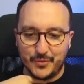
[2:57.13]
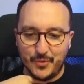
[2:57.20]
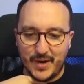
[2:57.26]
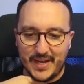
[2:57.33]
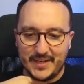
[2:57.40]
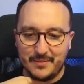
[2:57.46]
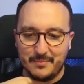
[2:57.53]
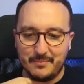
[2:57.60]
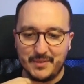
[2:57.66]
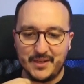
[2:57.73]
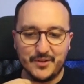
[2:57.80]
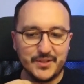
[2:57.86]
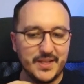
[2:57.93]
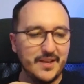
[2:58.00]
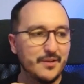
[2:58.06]
red
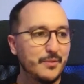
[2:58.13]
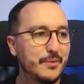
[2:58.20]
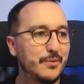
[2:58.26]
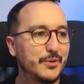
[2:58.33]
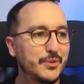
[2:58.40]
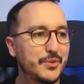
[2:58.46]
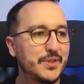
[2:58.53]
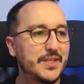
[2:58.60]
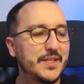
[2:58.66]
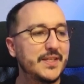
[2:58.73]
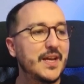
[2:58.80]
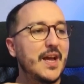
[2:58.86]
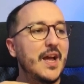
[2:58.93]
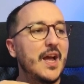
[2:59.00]
because here we want to see it.